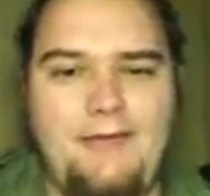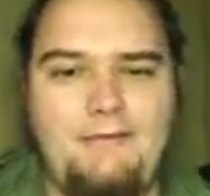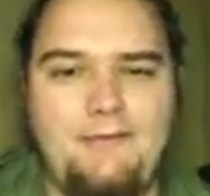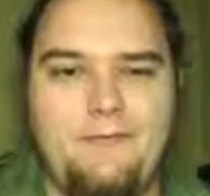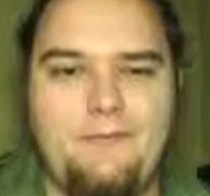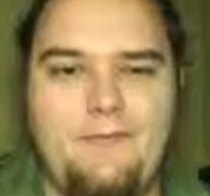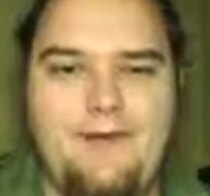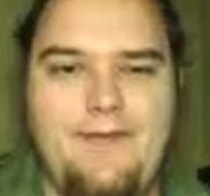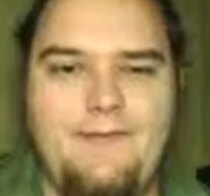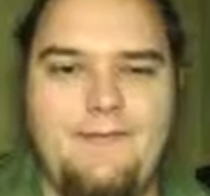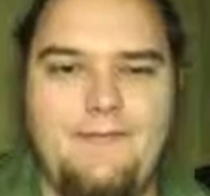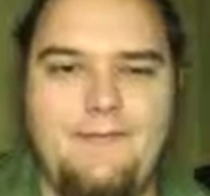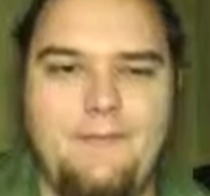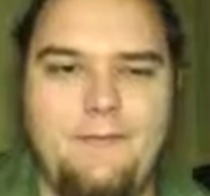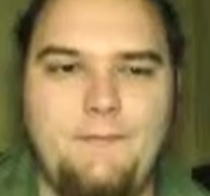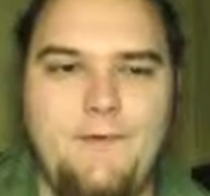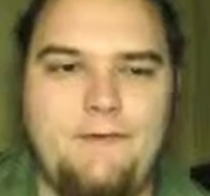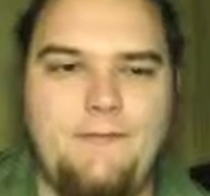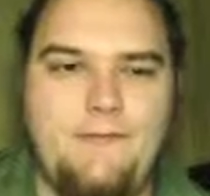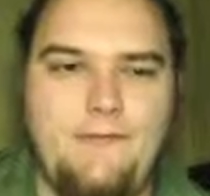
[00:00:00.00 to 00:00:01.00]
everyone else in
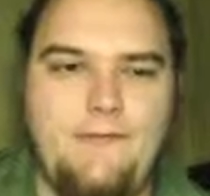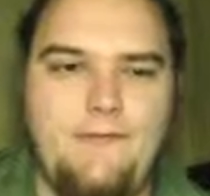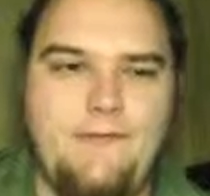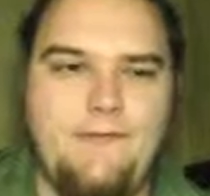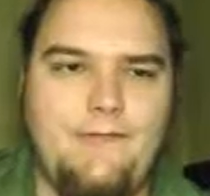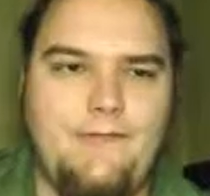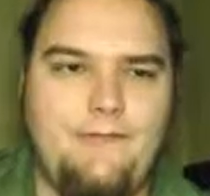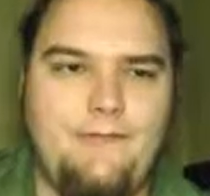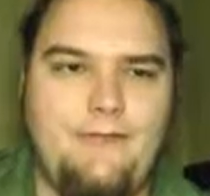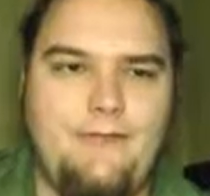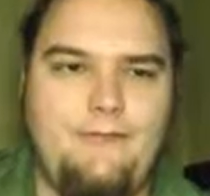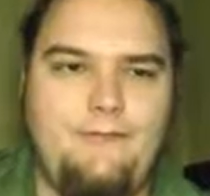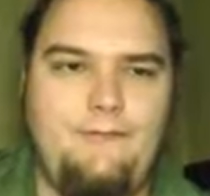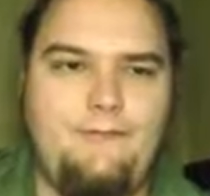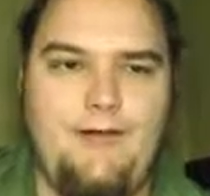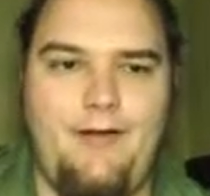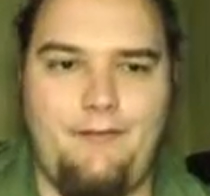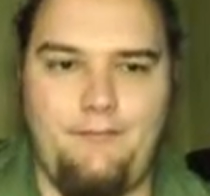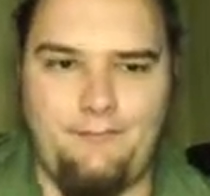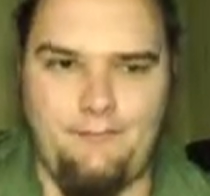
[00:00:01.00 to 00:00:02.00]
the movie sort of
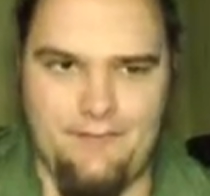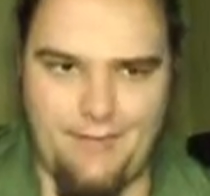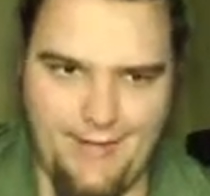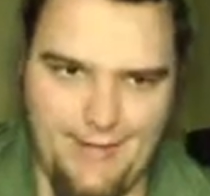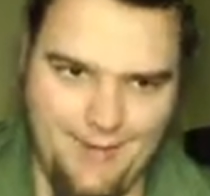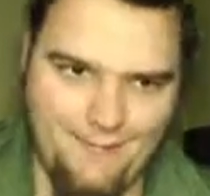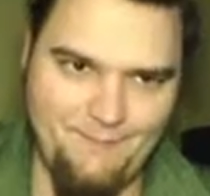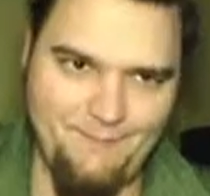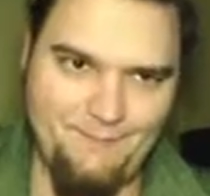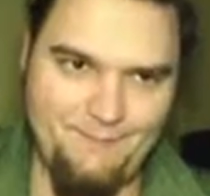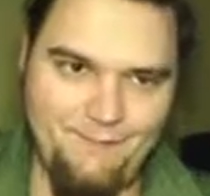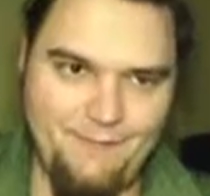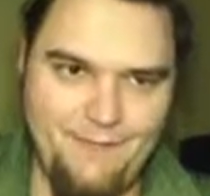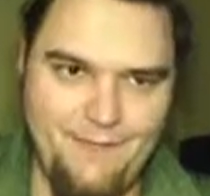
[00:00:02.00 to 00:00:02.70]
fell flat.